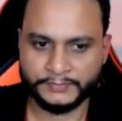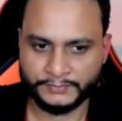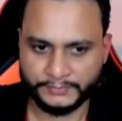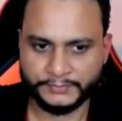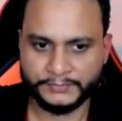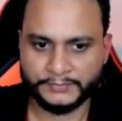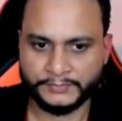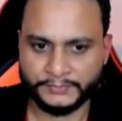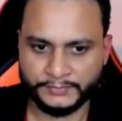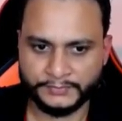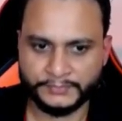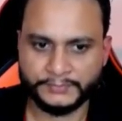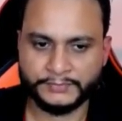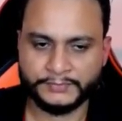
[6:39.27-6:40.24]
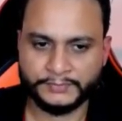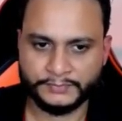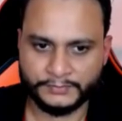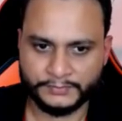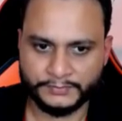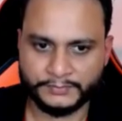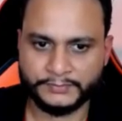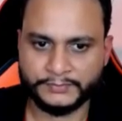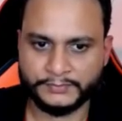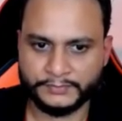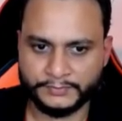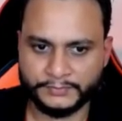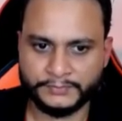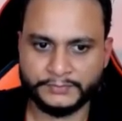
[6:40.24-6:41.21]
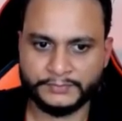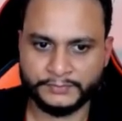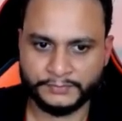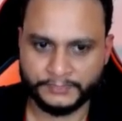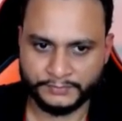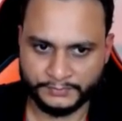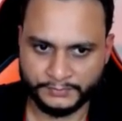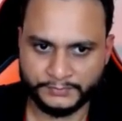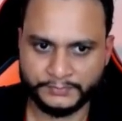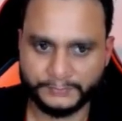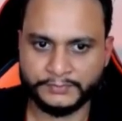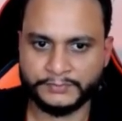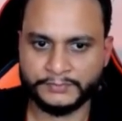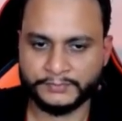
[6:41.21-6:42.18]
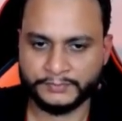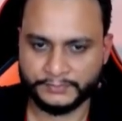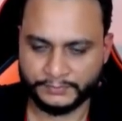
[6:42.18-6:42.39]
(silent)